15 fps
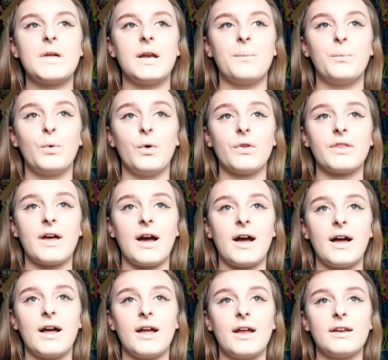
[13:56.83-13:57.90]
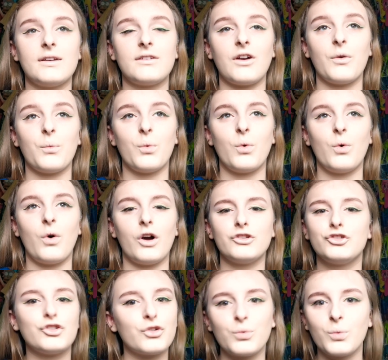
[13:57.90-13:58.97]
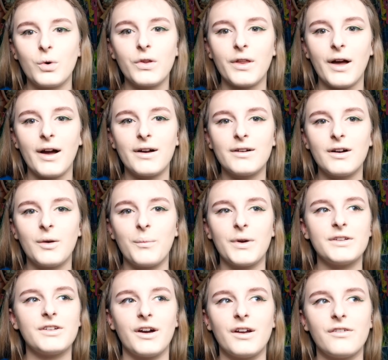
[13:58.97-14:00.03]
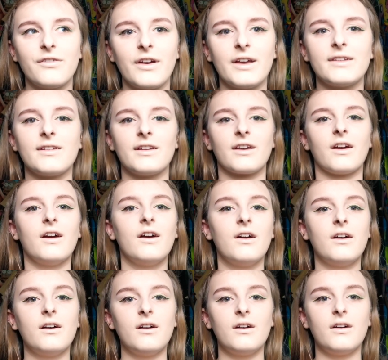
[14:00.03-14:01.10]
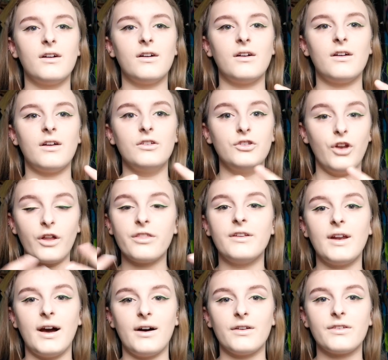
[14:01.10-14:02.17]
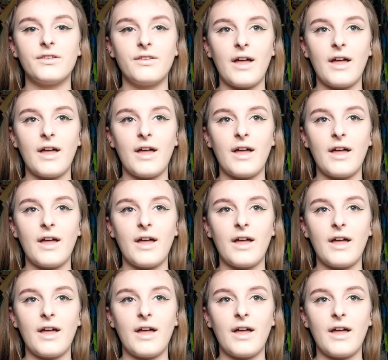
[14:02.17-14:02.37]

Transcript: And I bought that, and I just wore that on my entire face, like, and nothing else.